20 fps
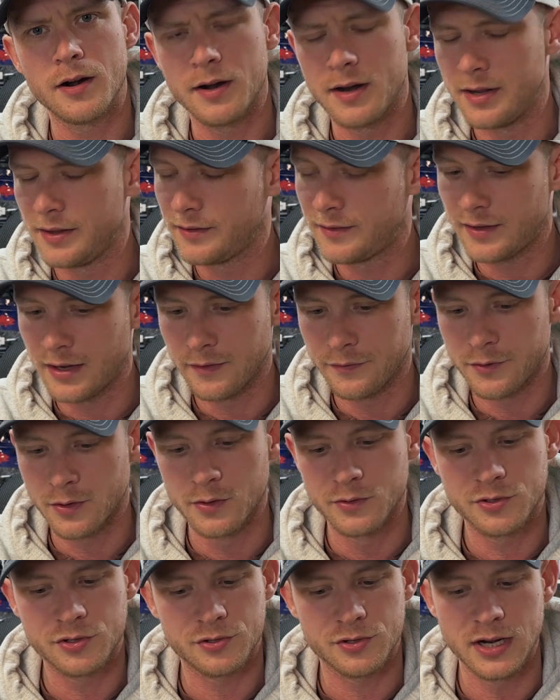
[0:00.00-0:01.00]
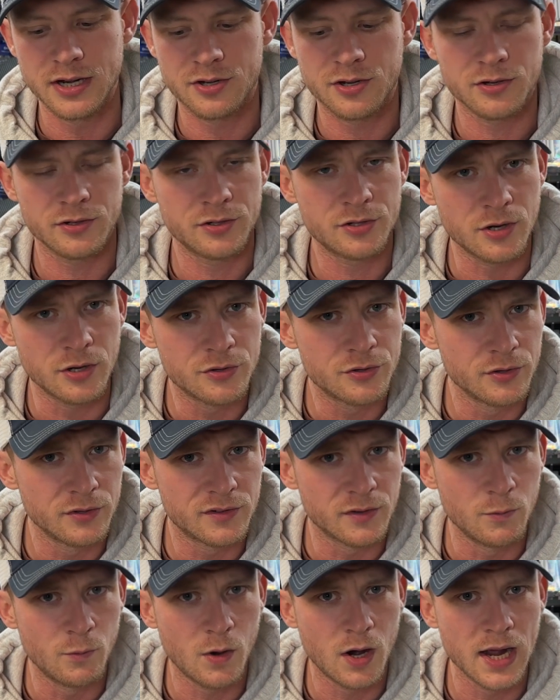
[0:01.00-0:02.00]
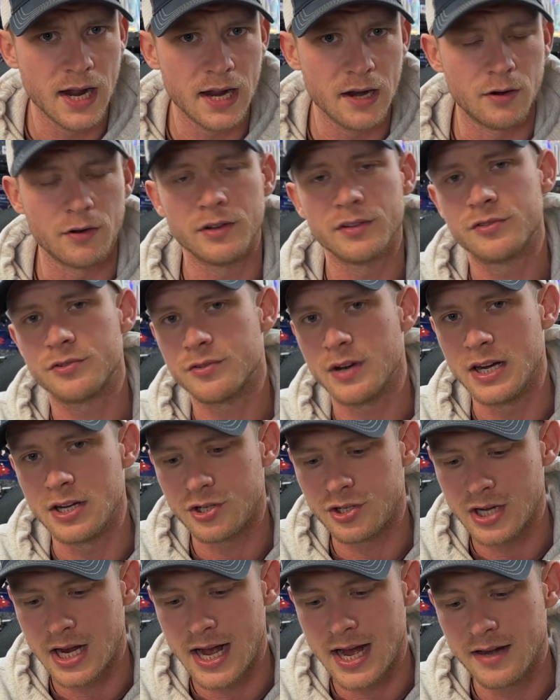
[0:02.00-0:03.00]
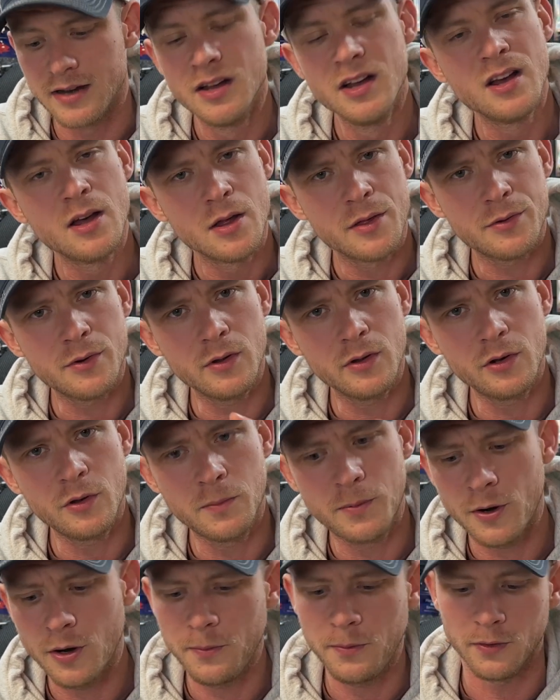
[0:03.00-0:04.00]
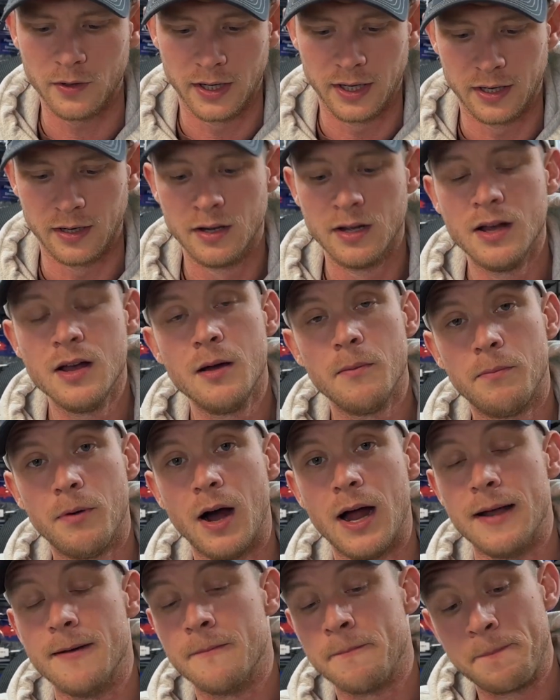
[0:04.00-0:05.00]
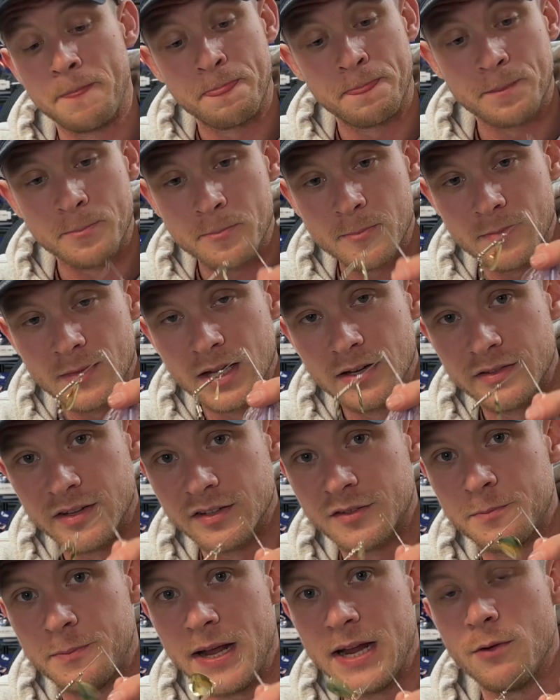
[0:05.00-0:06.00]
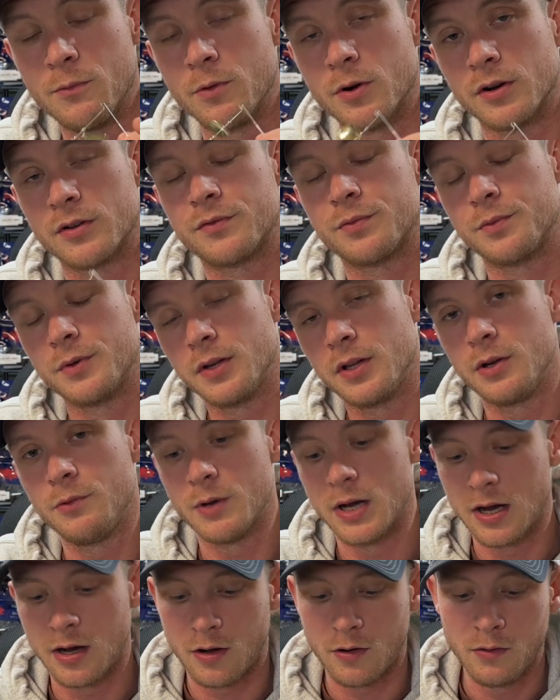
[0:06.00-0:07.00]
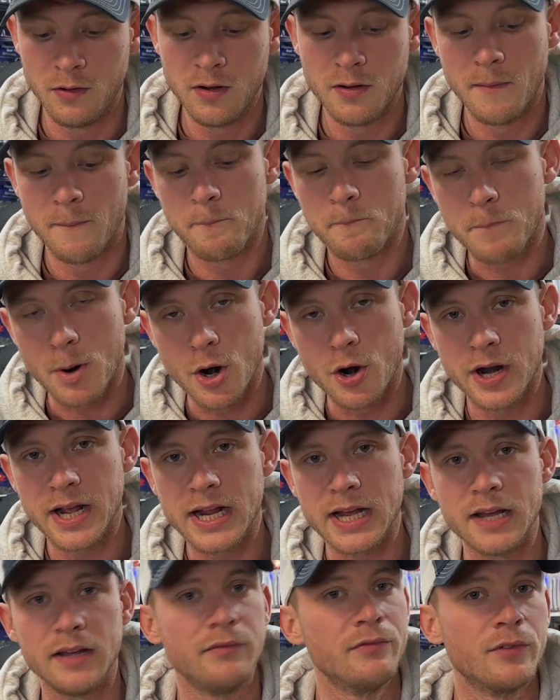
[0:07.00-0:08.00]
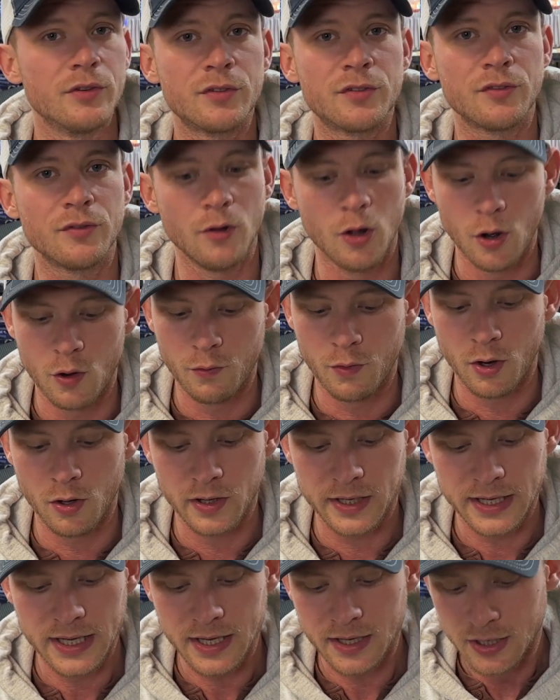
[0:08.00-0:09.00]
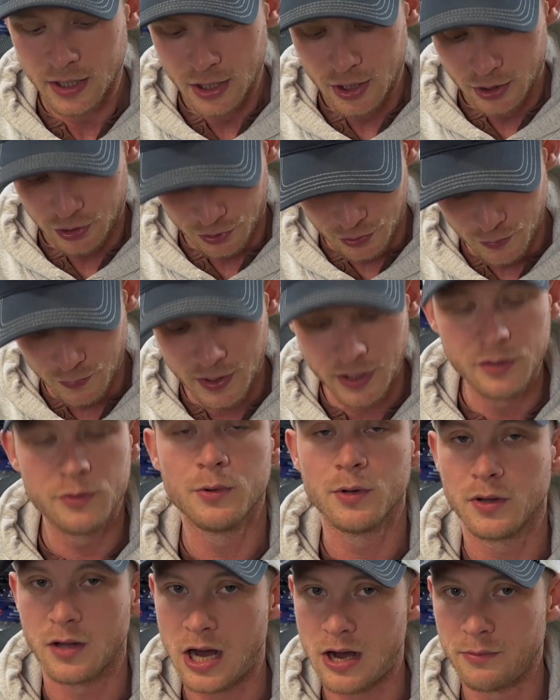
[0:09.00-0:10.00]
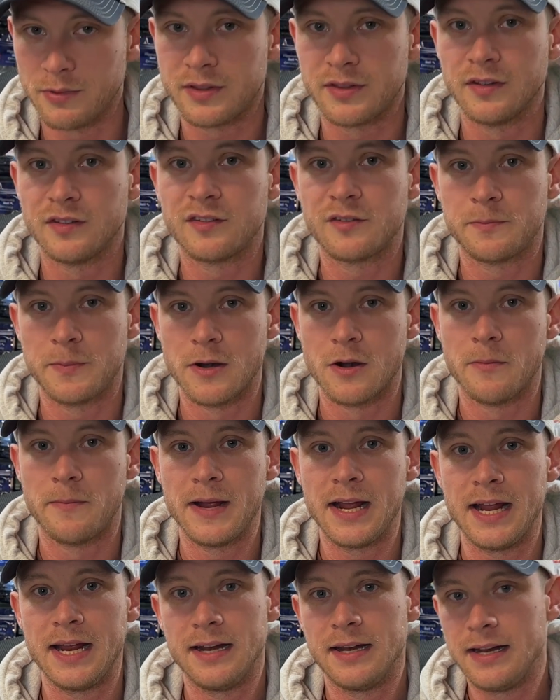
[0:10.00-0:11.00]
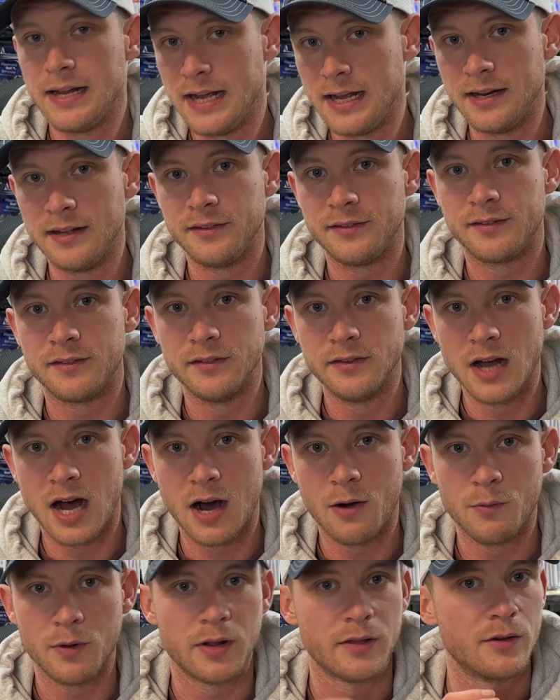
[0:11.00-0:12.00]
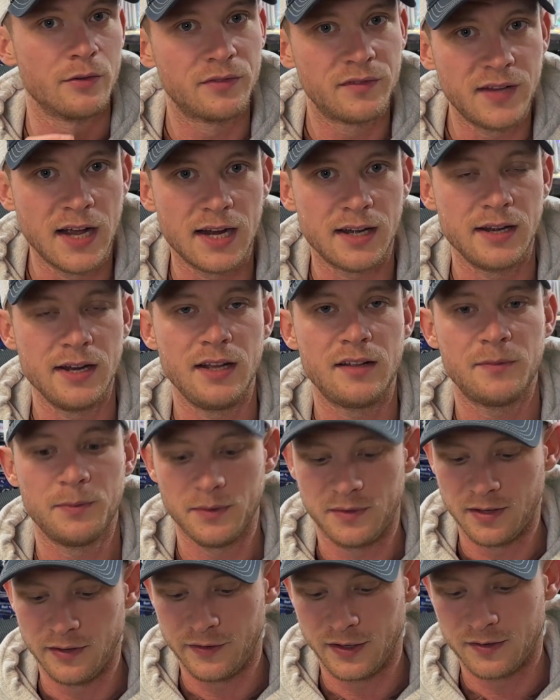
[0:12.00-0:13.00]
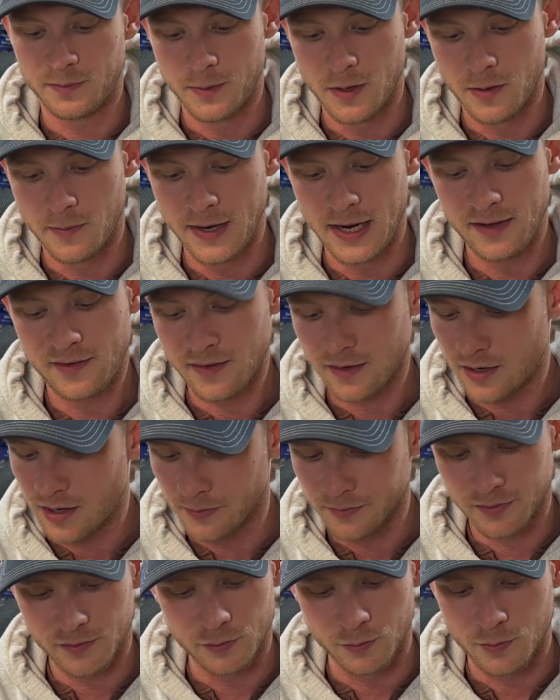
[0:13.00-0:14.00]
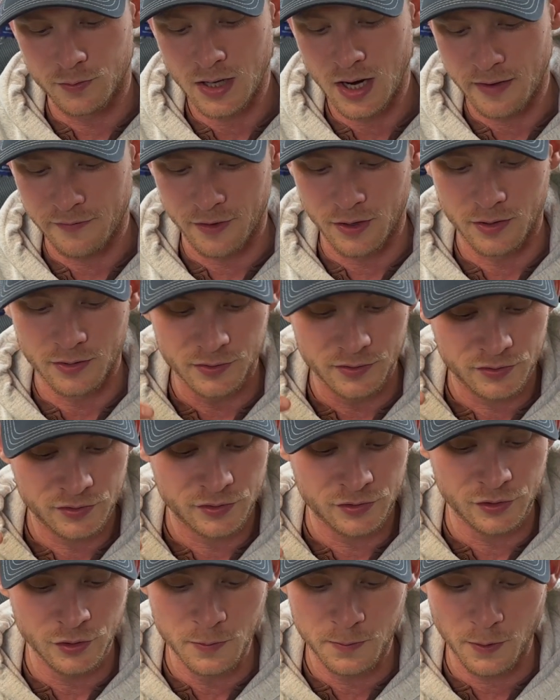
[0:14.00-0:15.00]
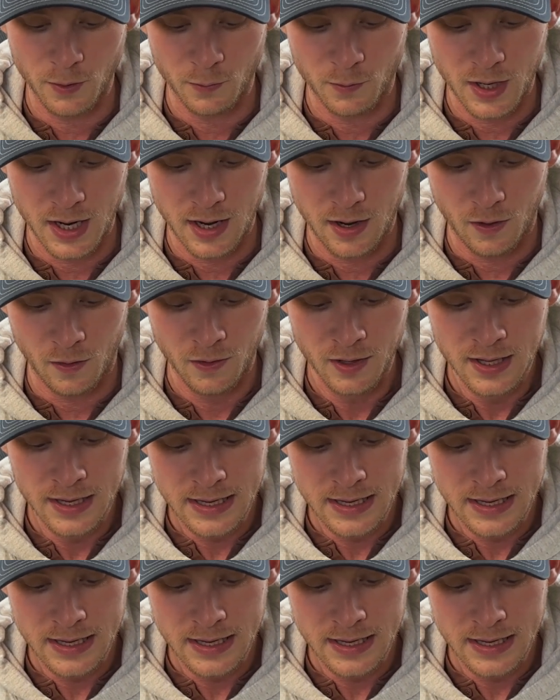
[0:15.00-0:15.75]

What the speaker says: instead of throwing straight chartreuse and white or a straight shad, throw a little purple in it. But this bait works really well. Burning it, slow rolling it. You can do a lot with this spinnerbait. It is not one of those technique specific spinnerbaits. It comes through cover super well.